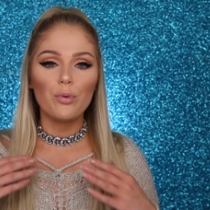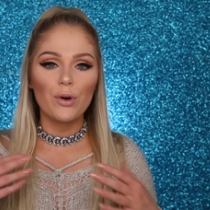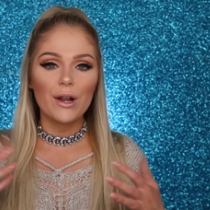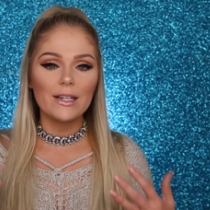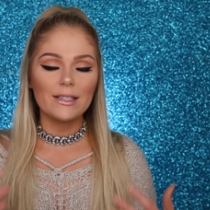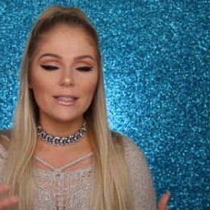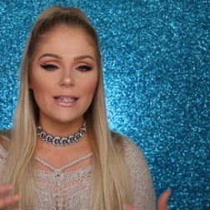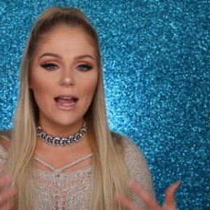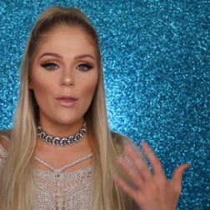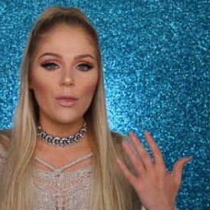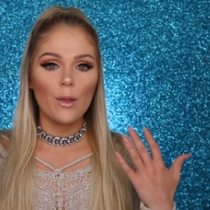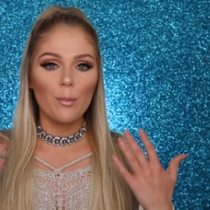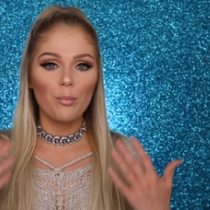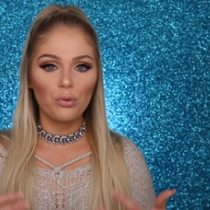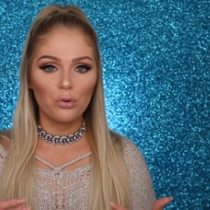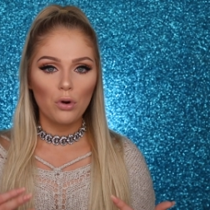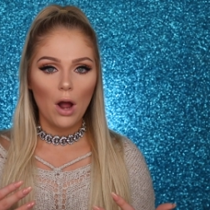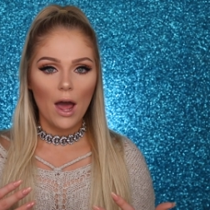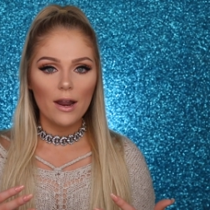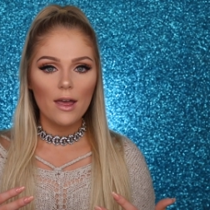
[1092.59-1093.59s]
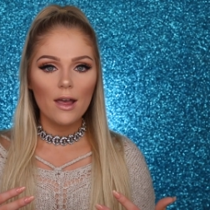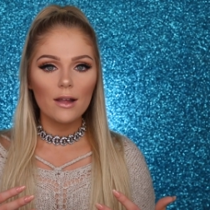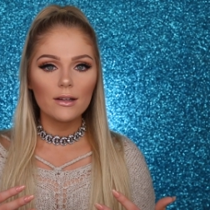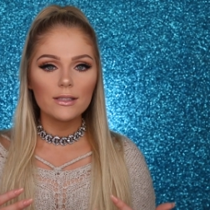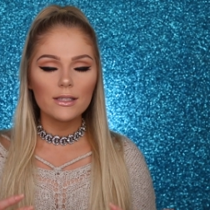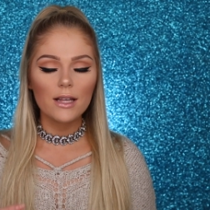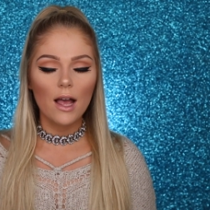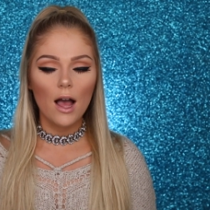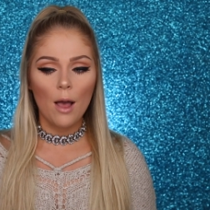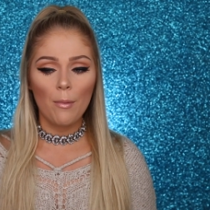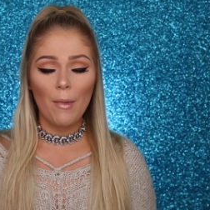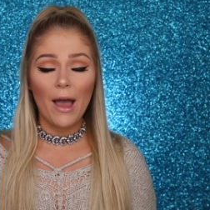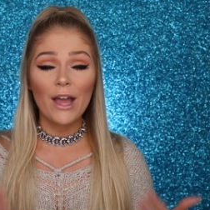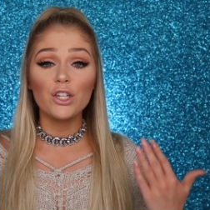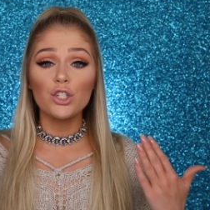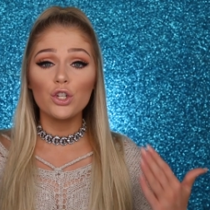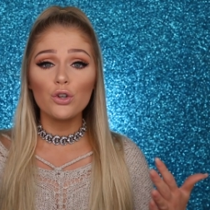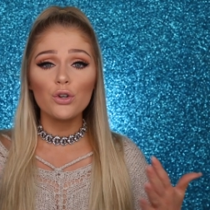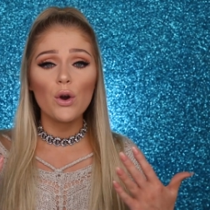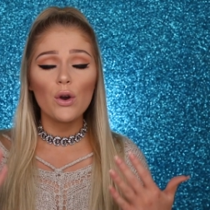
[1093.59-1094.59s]
breaks down the product. Um,
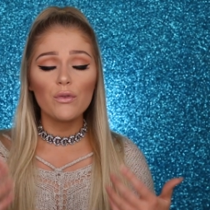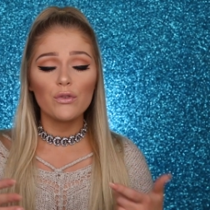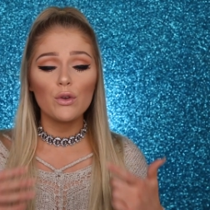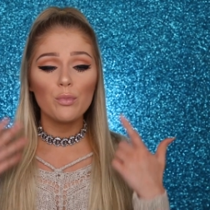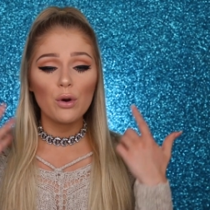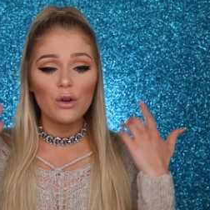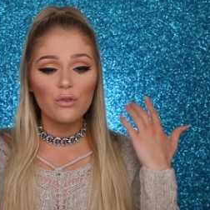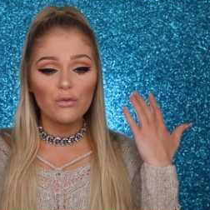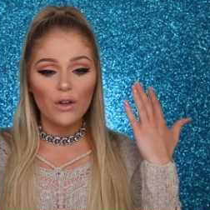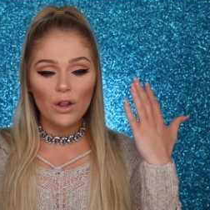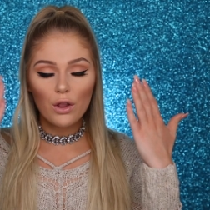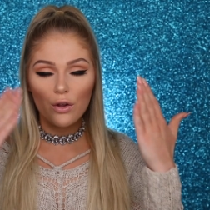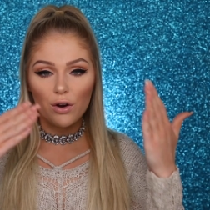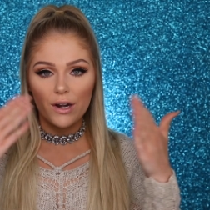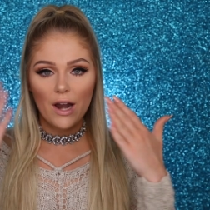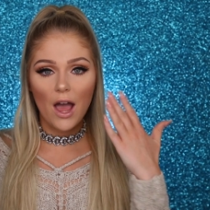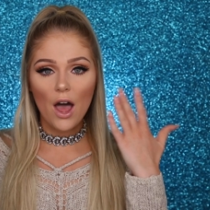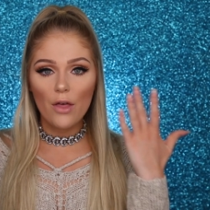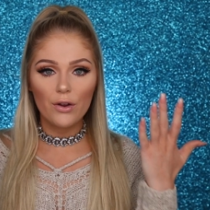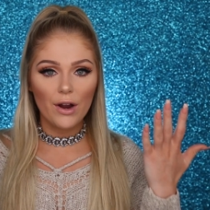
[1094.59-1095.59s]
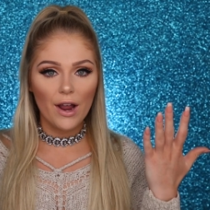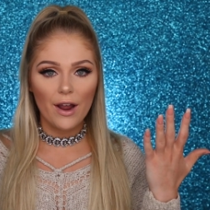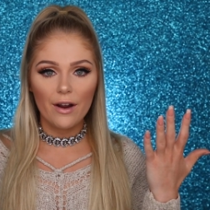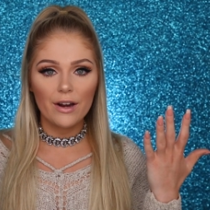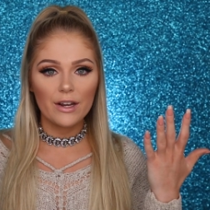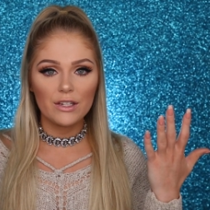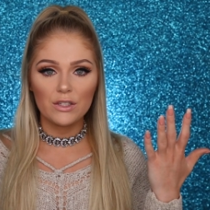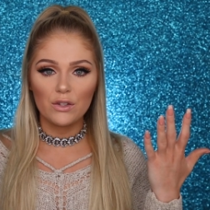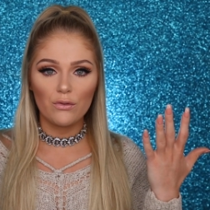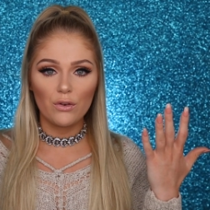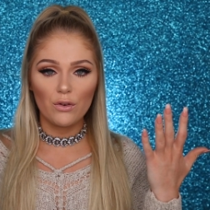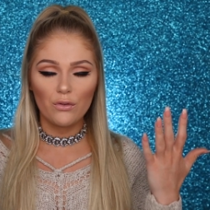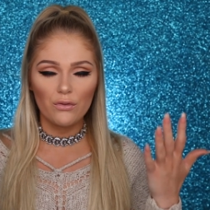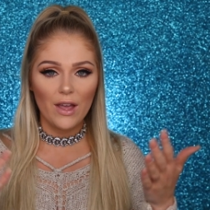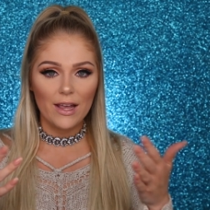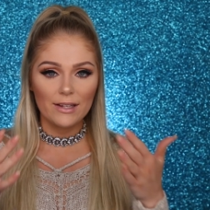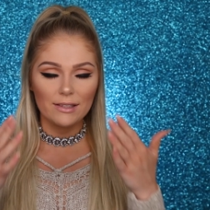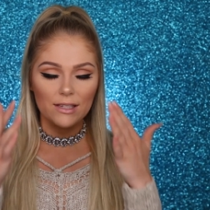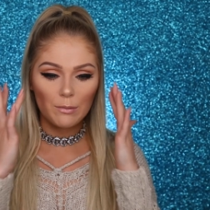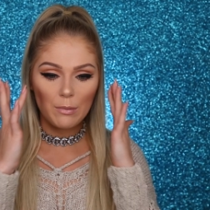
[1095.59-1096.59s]
I do know if you put filler in other areas of your
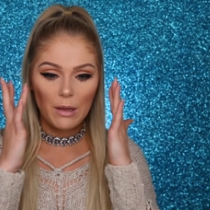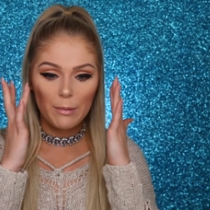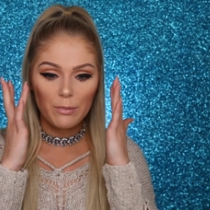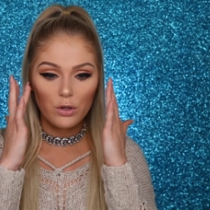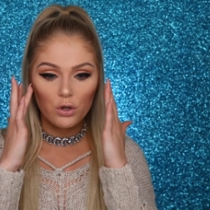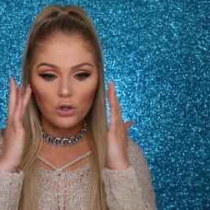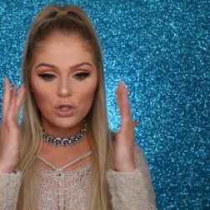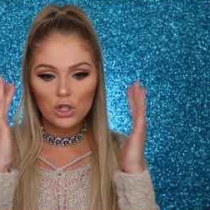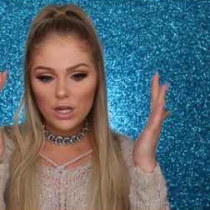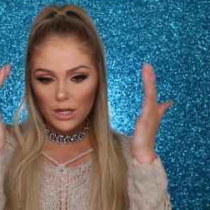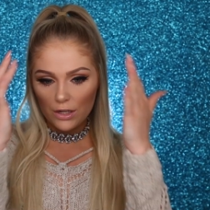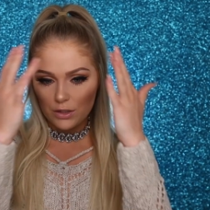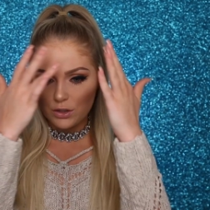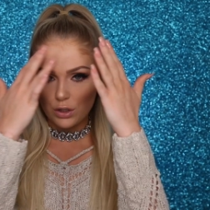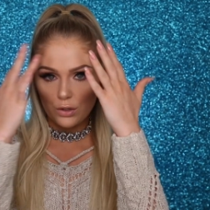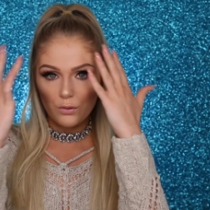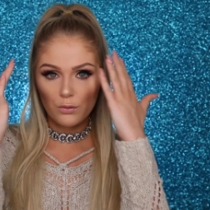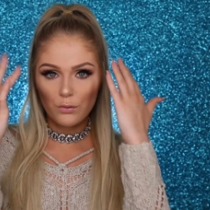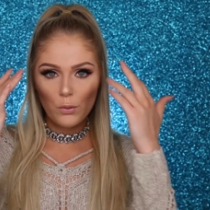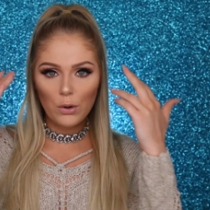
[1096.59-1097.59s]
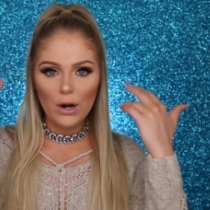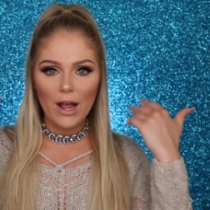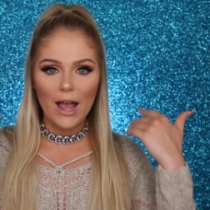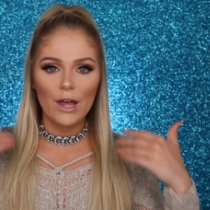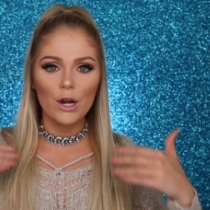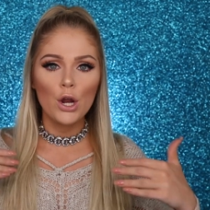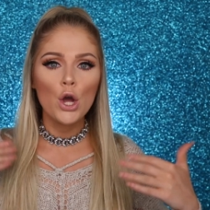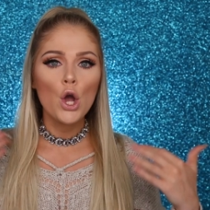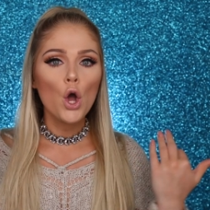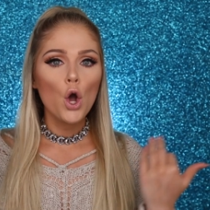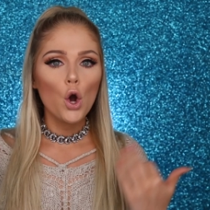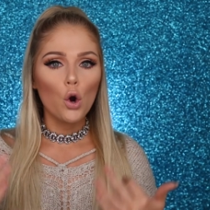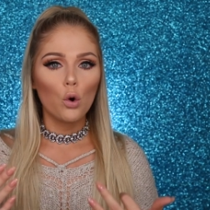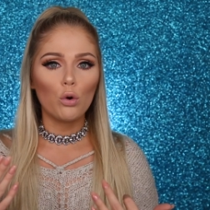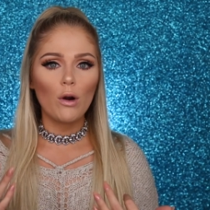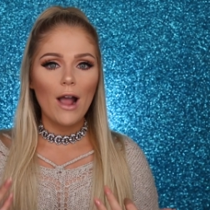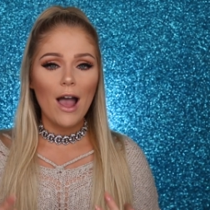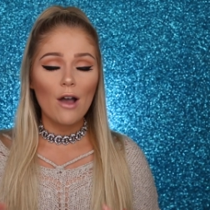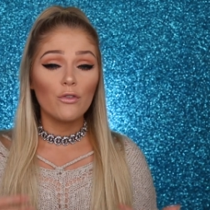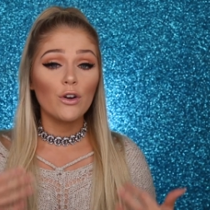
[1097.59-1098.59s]
face, like maybe your cheeks or your forehead
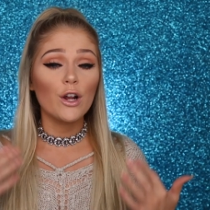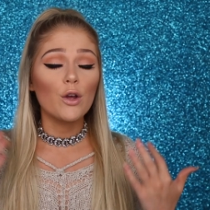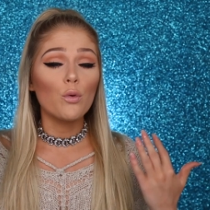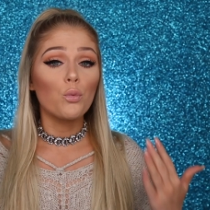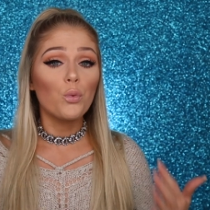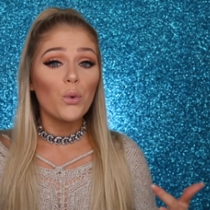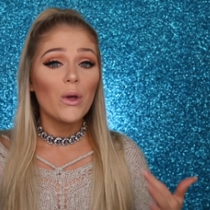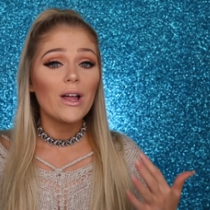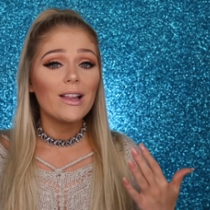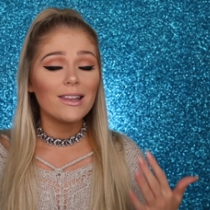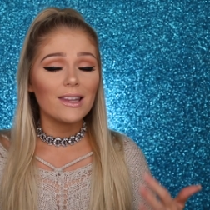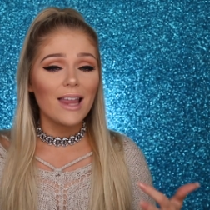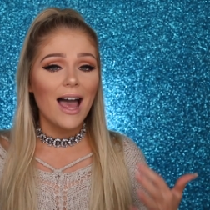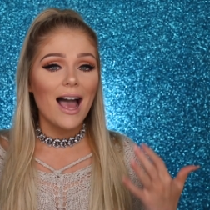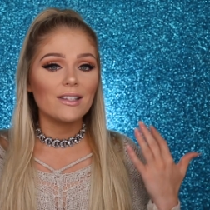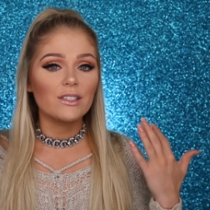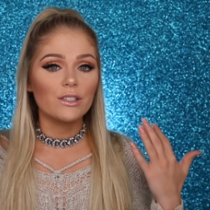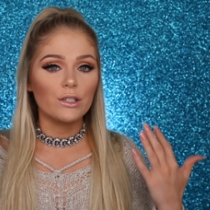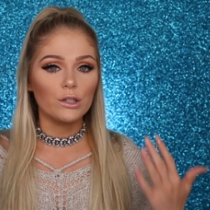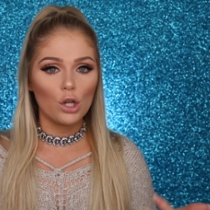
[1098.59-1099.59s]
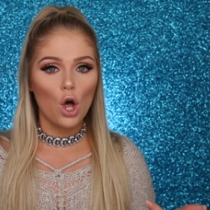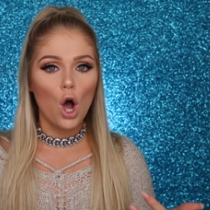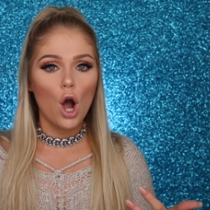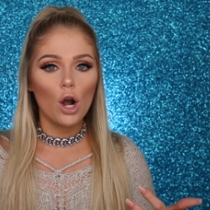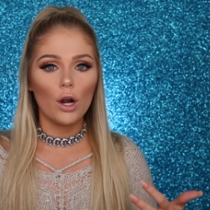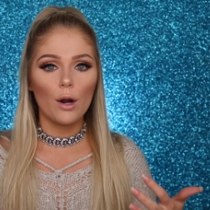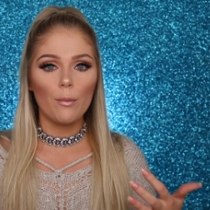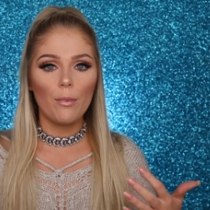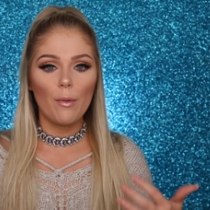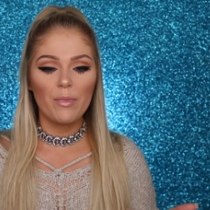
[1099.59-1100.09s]
or wherever, it will last longer.